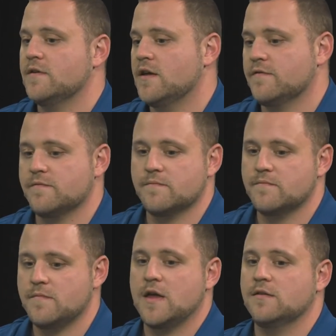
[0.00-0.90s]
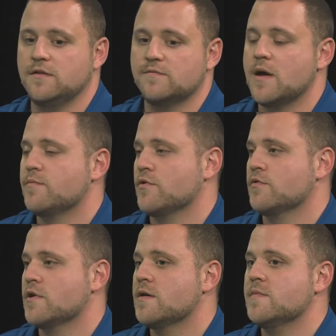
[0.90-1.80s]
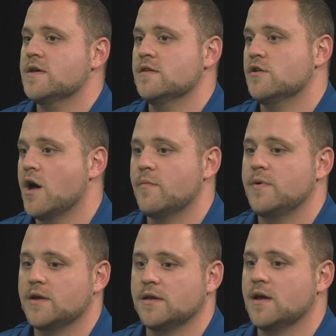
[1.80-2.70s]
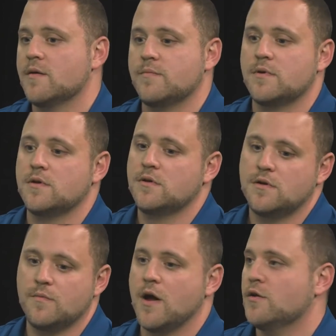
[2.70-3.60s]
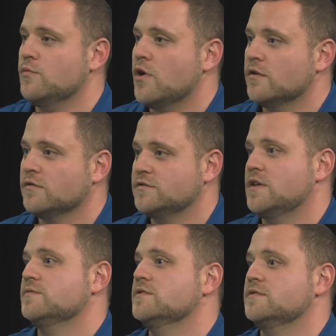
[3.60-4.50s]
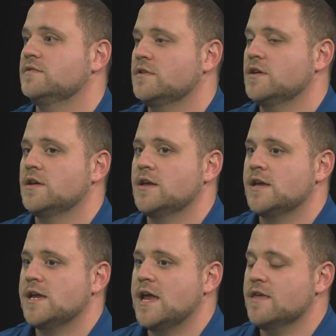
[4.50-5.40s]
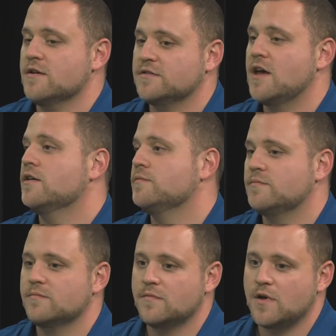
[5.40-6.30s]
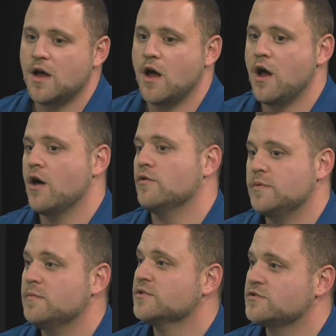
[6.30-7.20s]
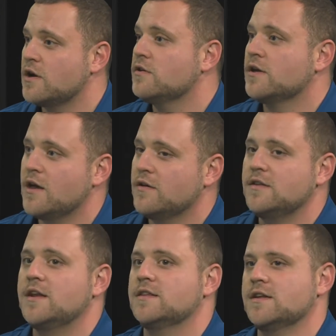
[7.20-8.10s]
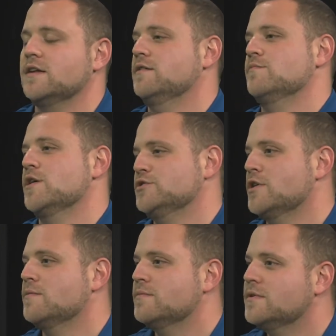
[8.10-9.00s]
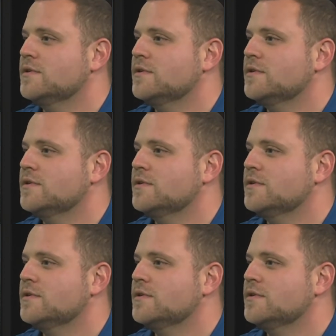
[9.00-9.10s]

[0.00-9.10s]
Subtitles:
if men leave my program and they're not picking up minor mood altering substance, and they're telling other people struggling how they did it, then I did my job.